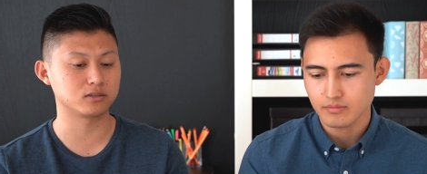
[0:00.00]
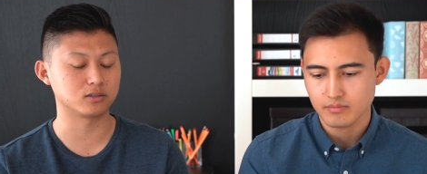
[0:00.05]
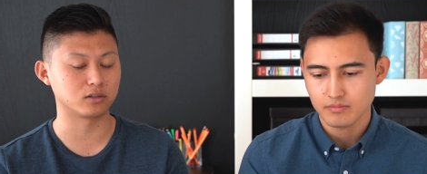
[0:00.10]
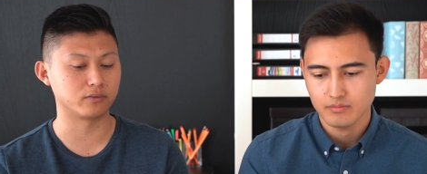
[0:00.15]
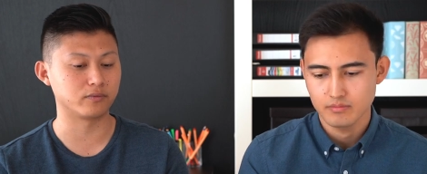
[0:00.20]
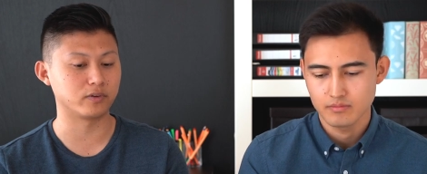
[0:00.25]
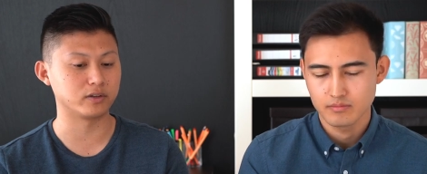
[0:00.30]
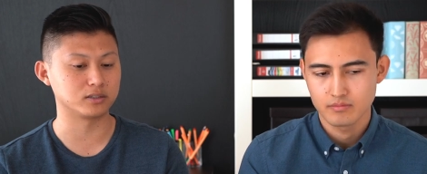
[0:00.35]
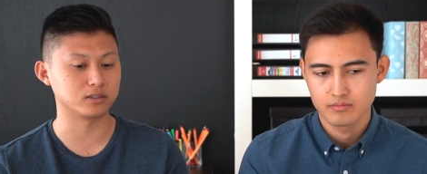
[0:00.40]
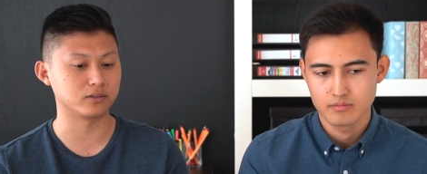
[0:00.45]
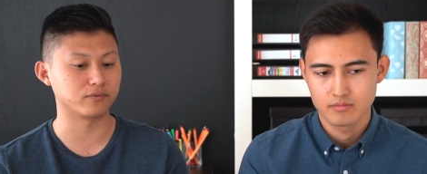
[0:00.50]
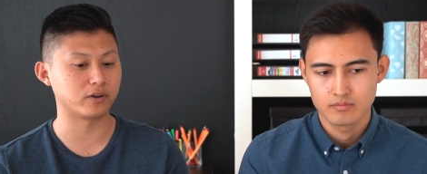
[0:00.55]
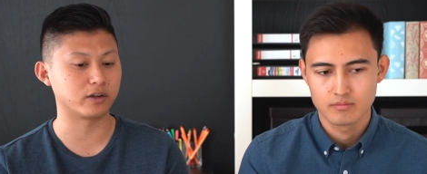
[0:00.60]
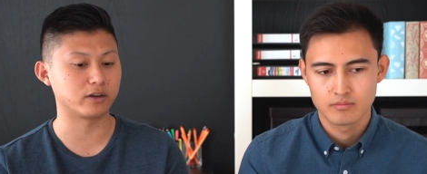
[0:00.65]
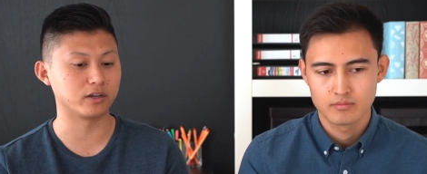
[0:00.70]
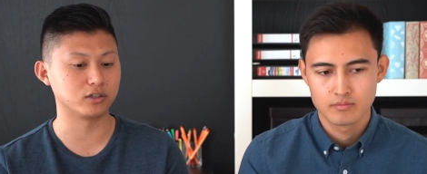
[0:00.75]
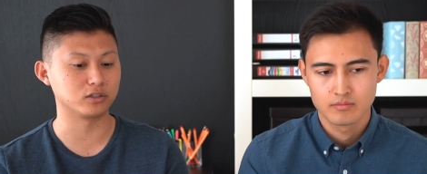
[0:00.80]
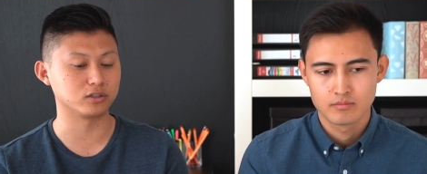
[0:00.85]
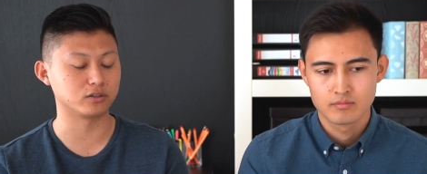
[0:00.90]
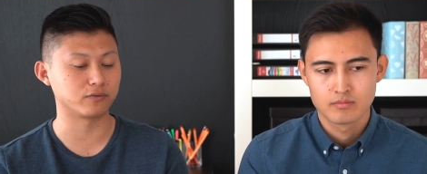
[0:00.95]
Speaker 1: serve as the
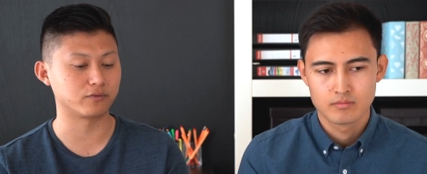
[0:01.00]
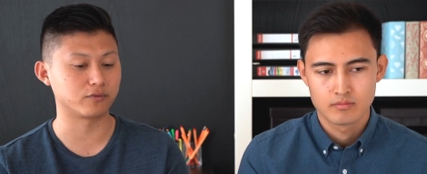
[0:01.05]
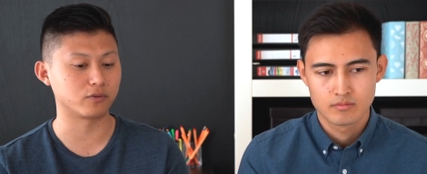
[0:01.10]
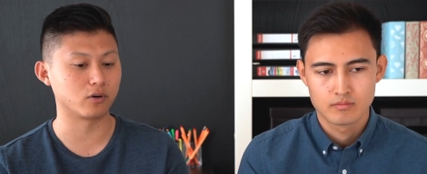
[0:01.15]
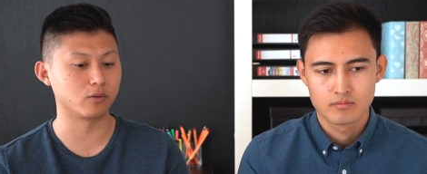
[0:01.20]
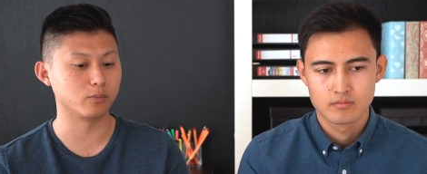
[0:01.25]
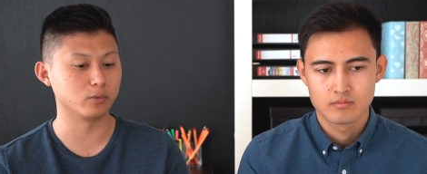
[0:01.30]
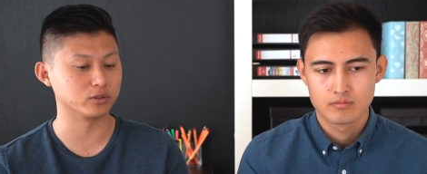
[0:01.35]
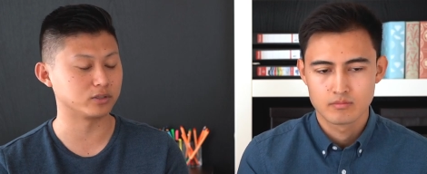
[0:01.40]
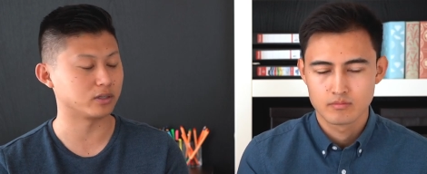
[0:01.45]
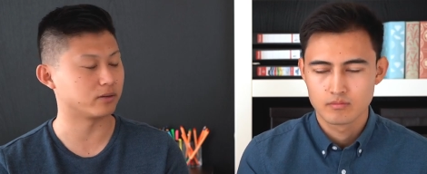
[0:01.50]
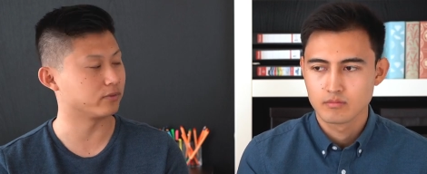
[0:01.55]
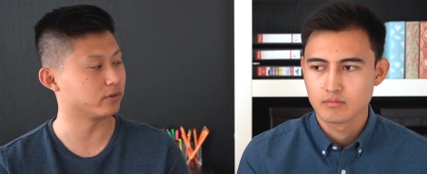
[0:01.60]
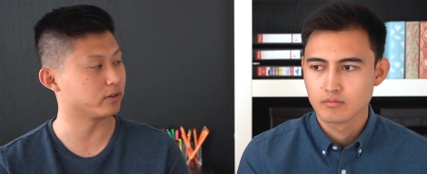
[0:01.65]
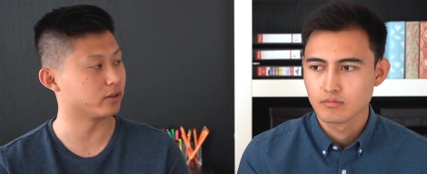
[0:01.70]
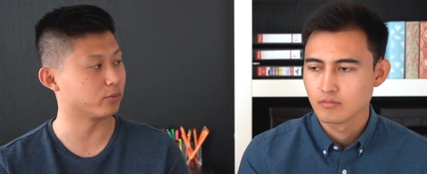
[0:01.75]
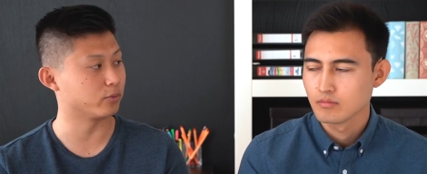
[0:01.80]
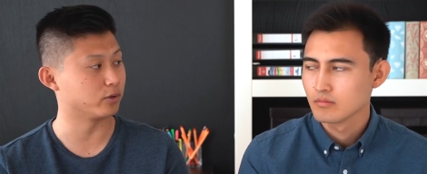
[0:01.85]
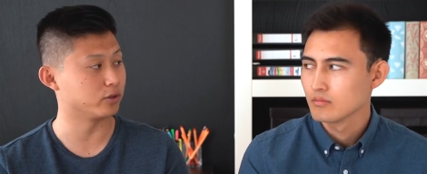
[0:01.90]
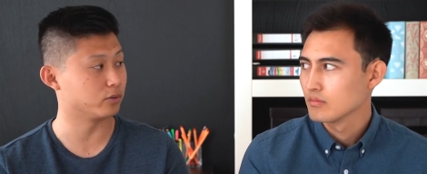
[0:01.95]
foundation for almost
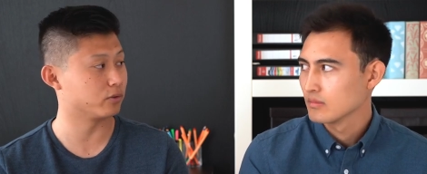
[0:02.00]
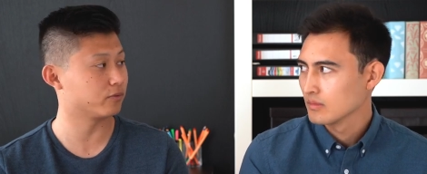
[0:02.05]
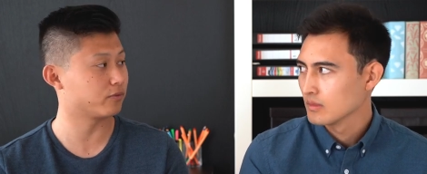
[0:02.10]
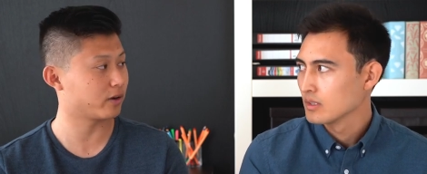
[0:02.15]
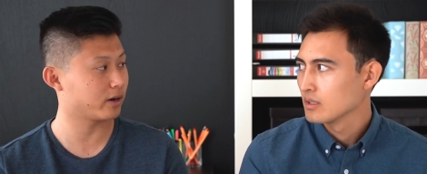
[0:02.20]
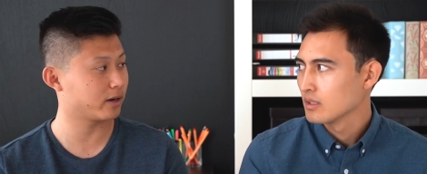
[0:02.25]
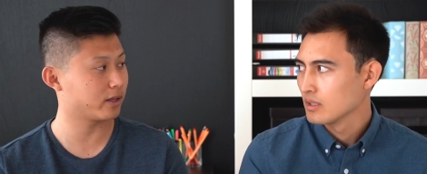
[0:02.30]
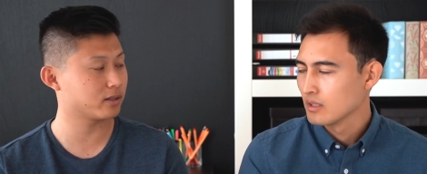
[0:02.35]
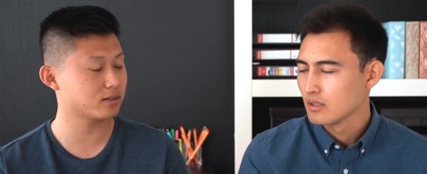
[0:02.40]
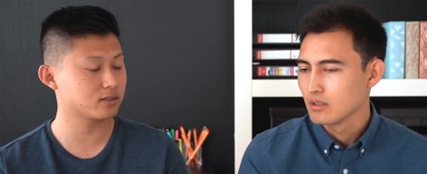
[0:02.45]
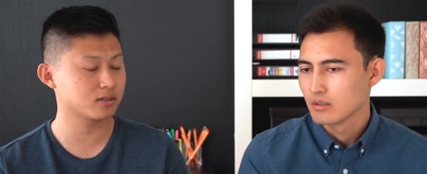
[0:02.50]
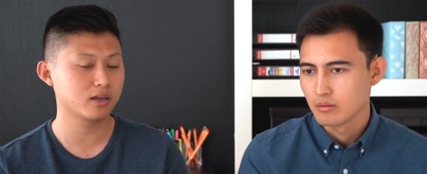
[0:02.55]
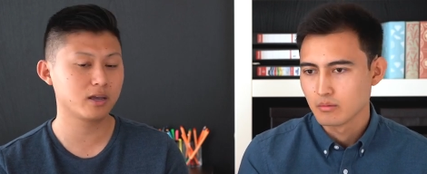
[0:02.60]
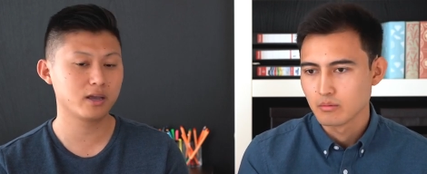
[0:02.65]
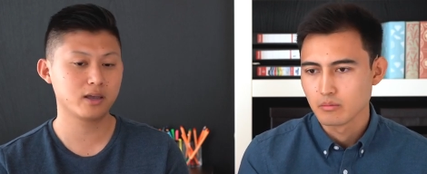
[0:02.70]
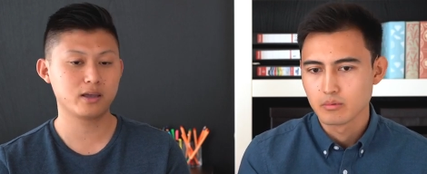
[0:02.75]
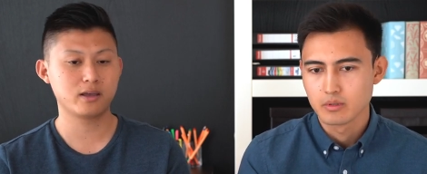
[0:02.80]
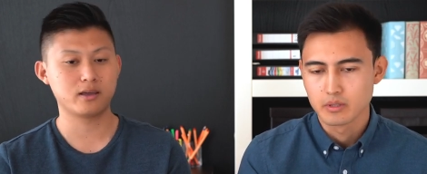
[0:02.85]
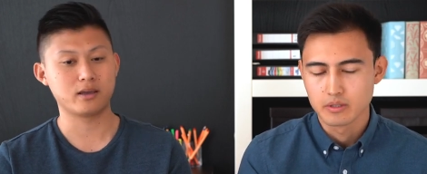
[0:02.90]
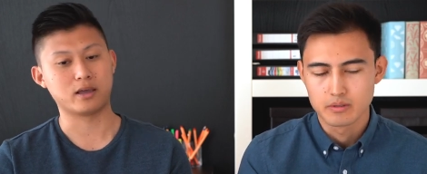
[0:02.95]
everything we do in finance
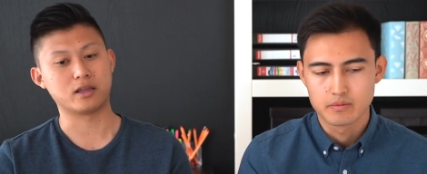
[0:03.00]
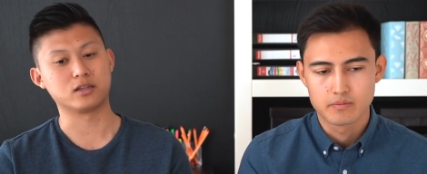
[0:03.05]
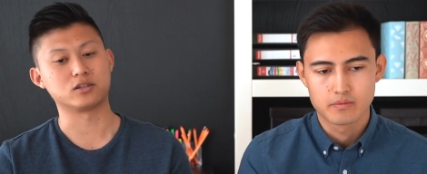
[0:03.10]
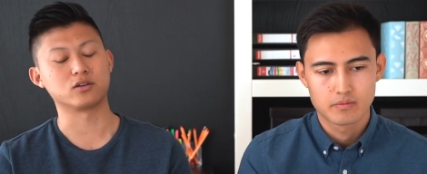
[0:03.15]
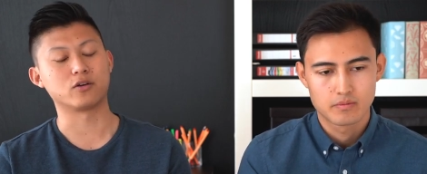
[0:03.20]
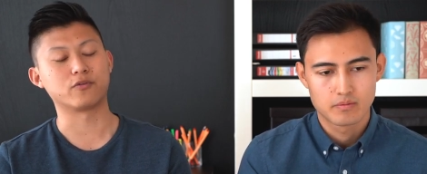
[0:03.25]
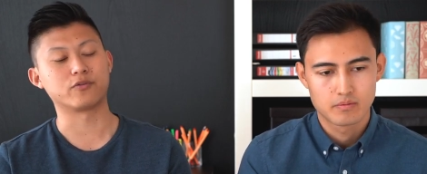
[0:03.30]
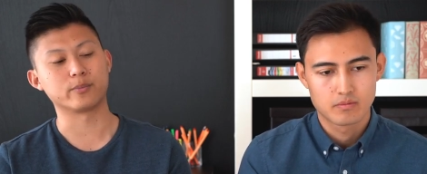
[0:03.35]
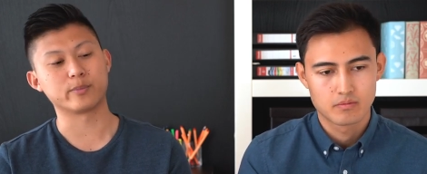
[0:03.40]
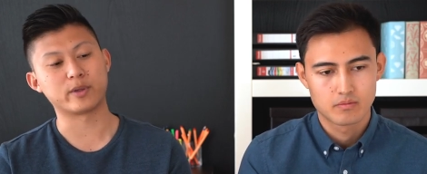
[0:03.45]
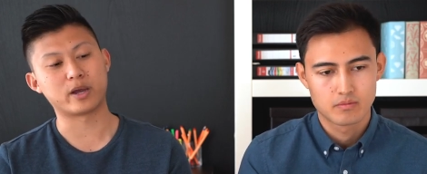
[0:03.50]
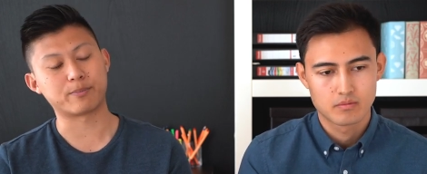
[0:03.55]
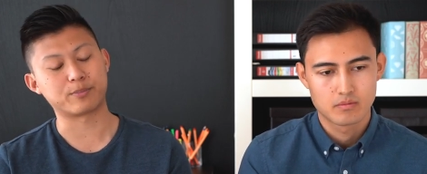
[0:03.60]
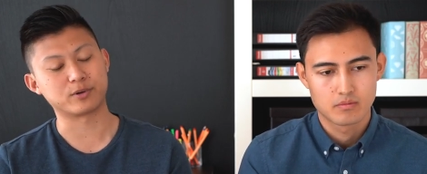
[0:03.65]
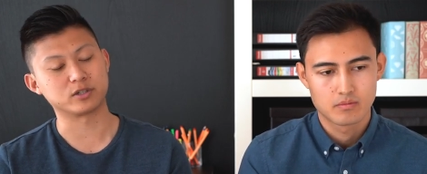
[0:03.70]
right. and so from that